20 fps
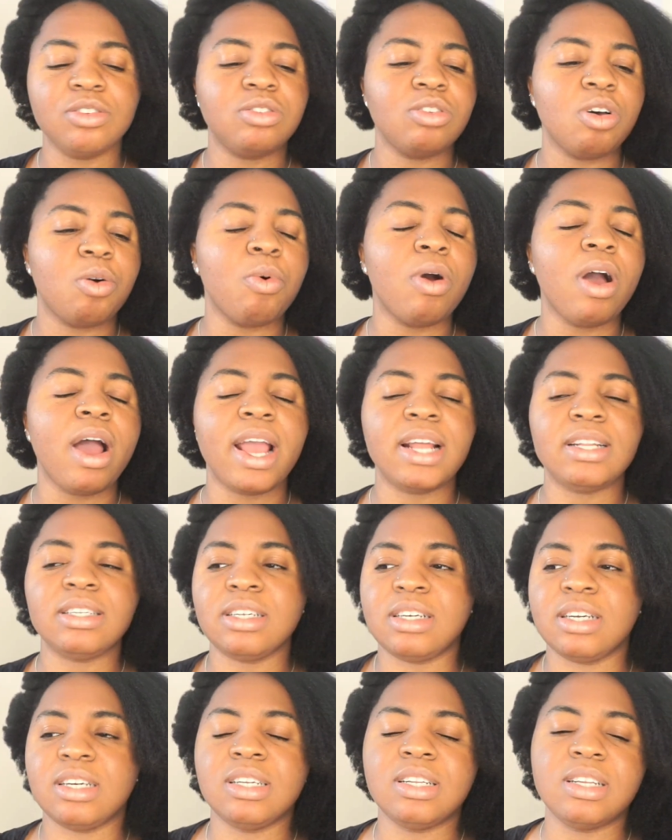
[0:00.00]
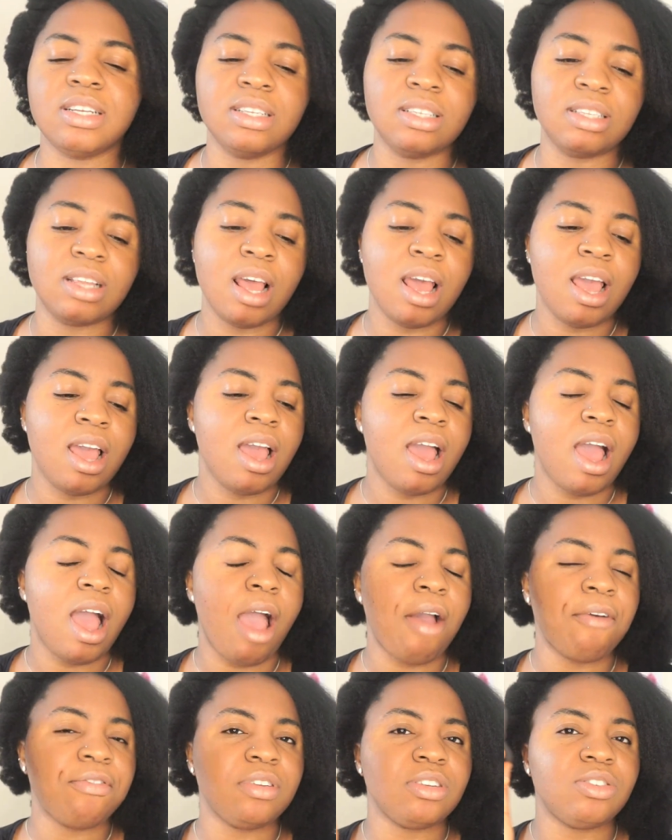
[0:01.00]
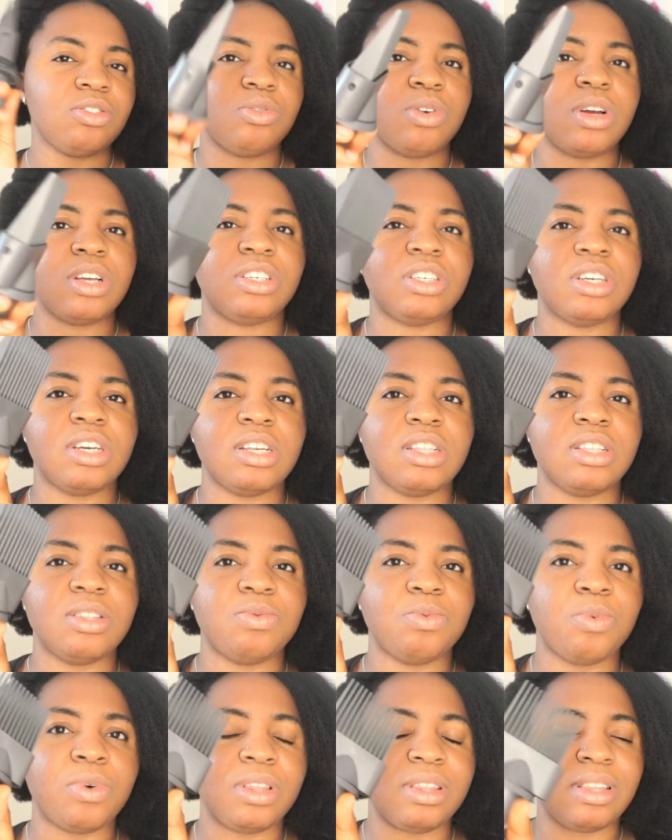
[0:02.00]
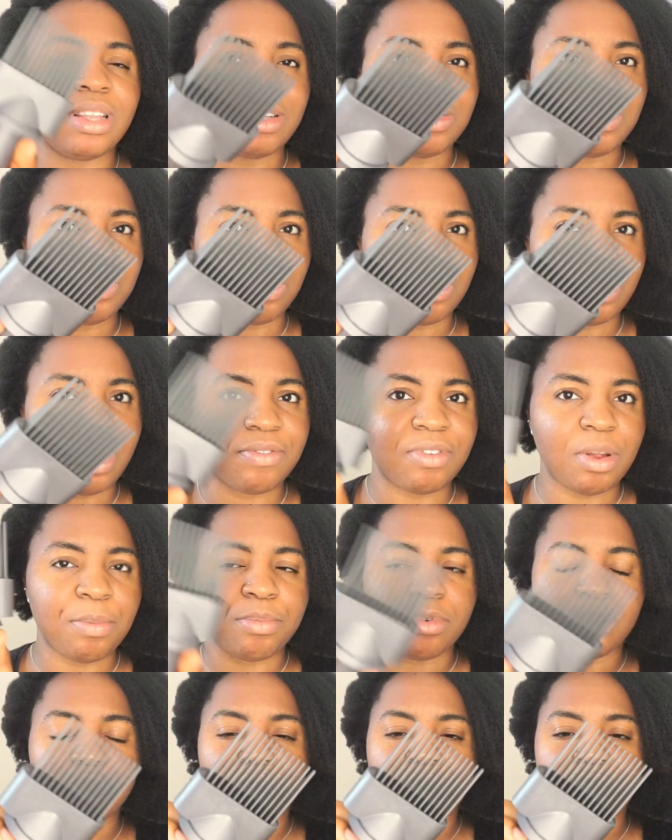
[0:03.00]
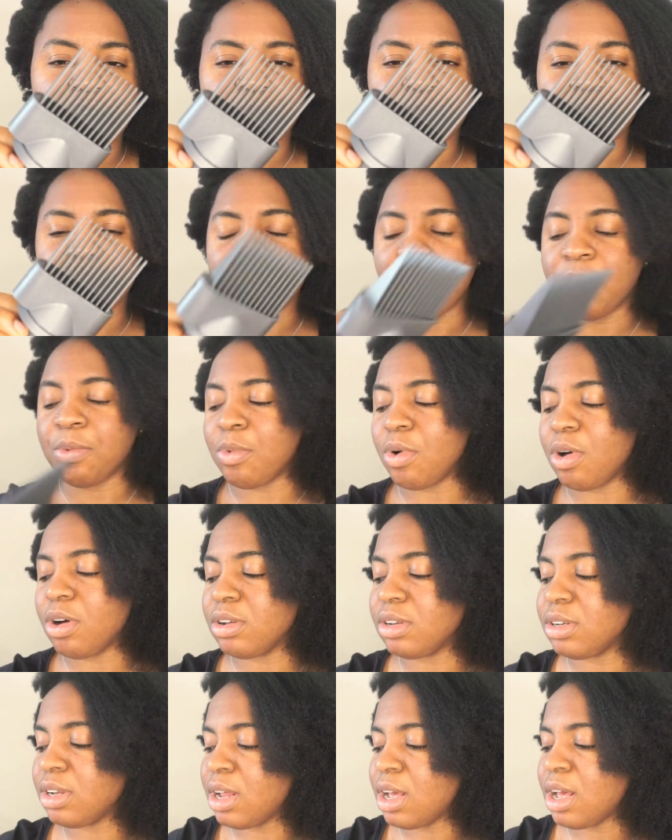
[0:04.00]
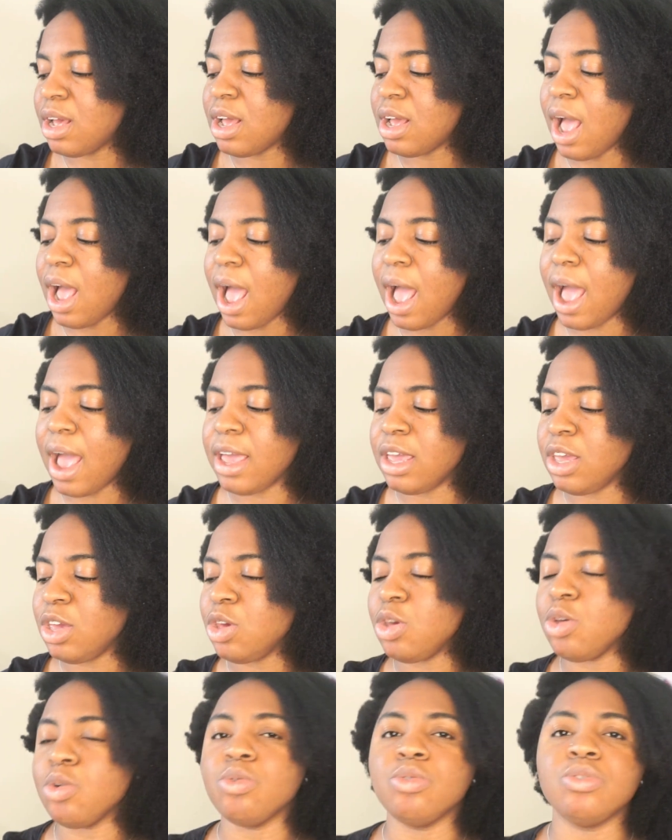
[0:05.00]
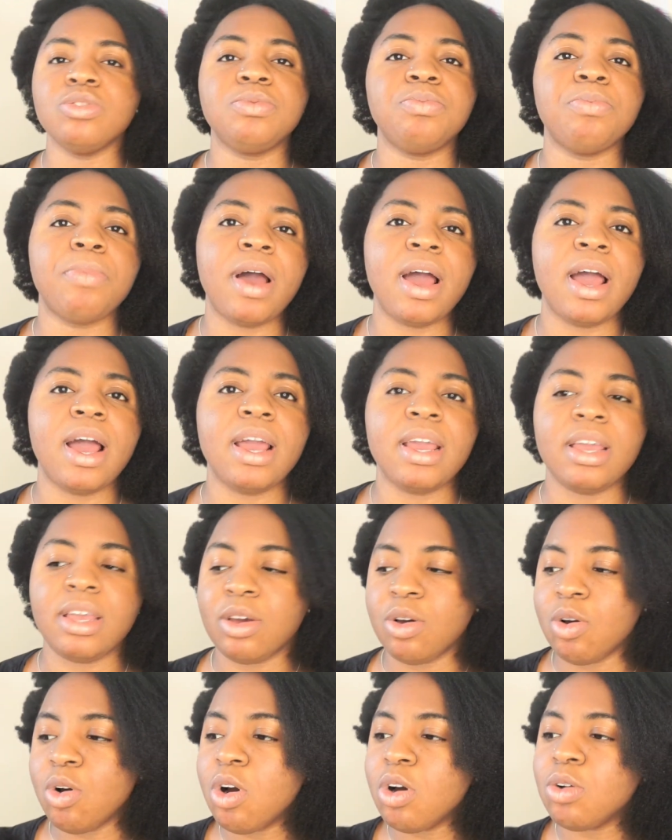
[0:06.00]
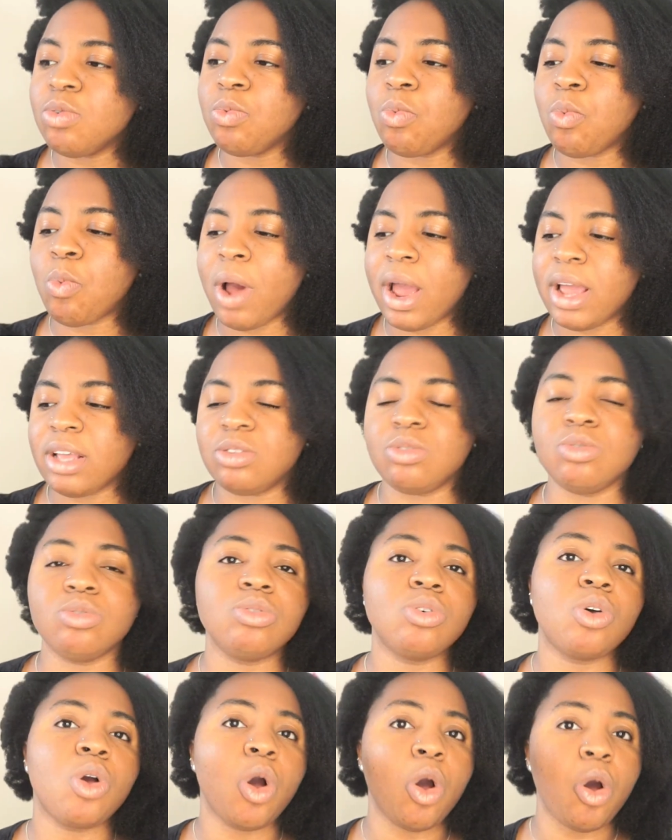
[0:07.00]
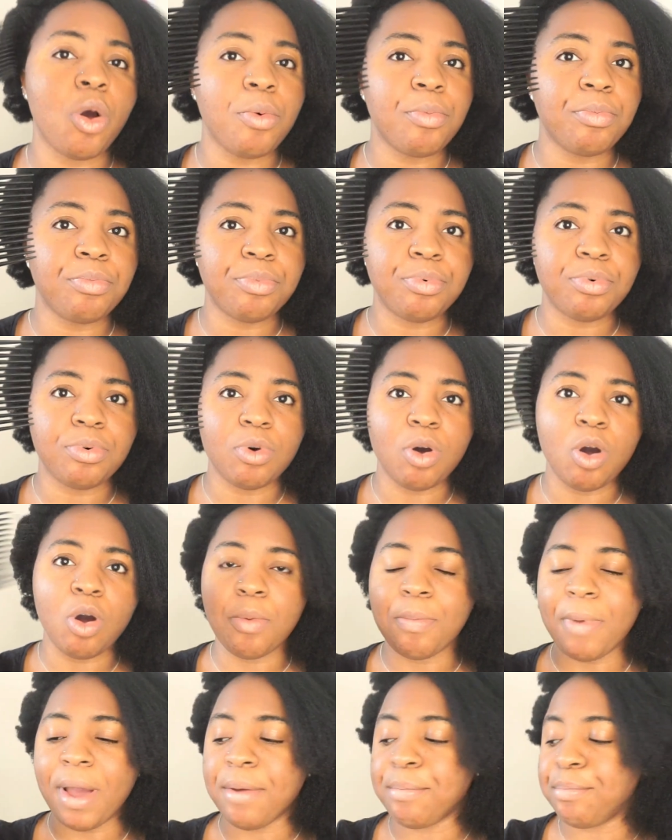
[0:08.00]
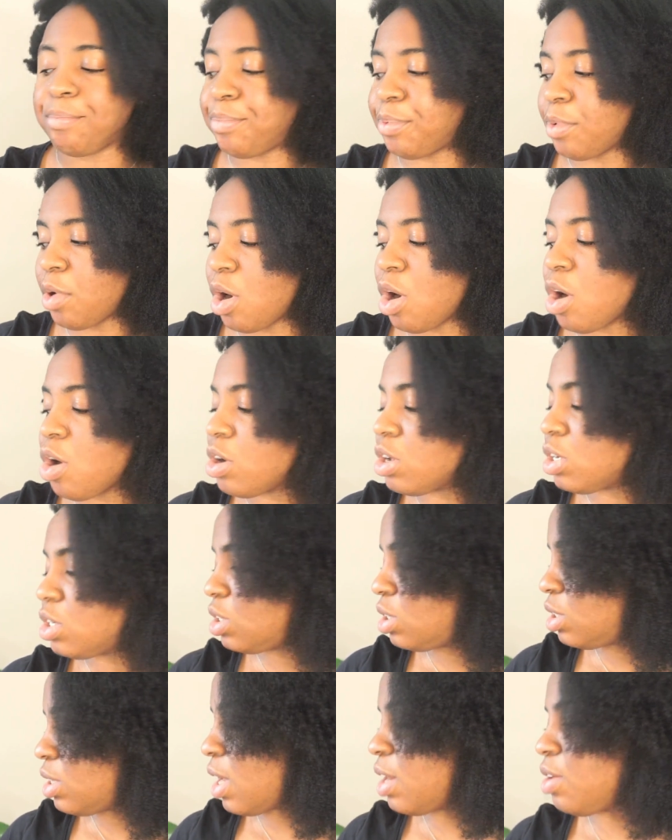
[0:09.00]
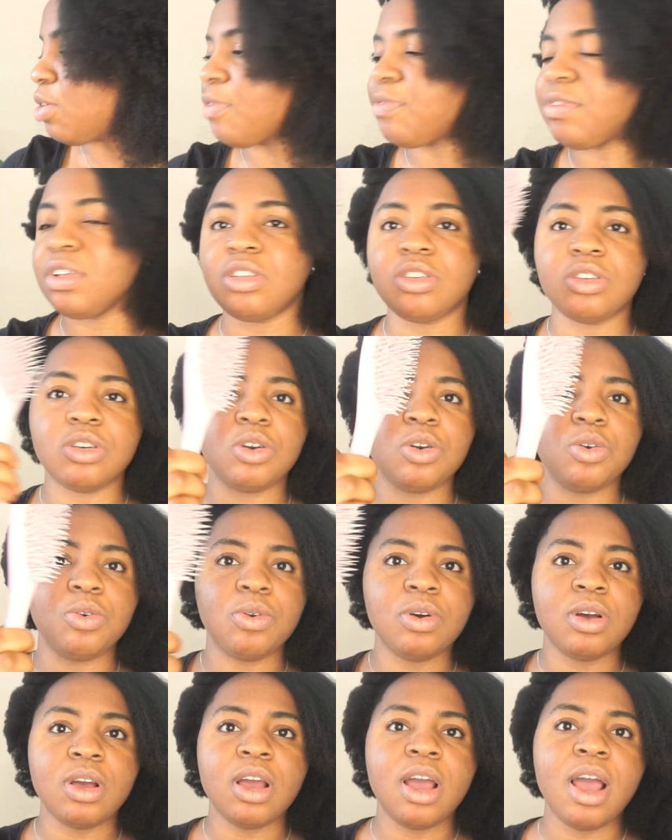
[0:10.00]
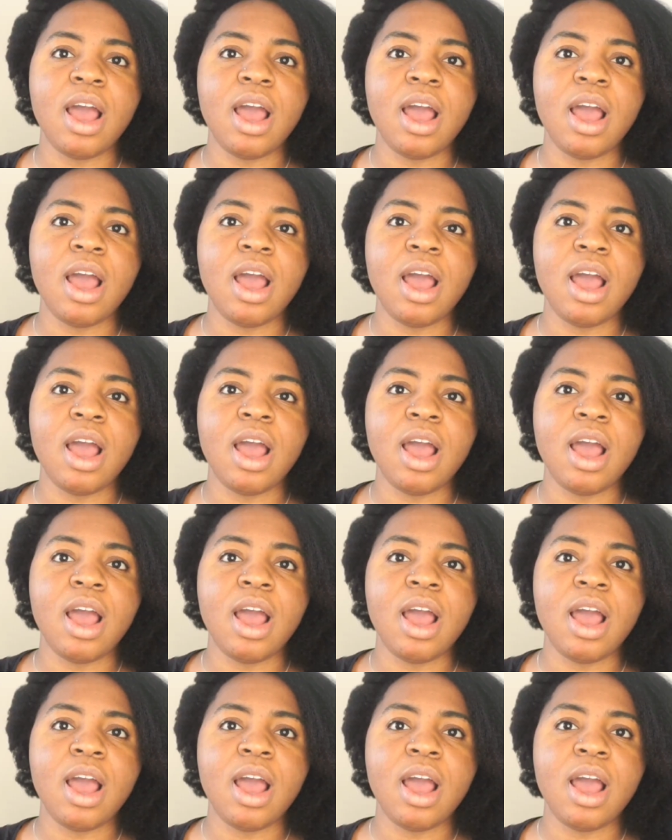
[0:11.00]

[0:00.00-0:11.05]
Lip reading: So what I did is, after stretching with this one, after blow drying with that one, I use my own white tooth comb or my brush, any of the two.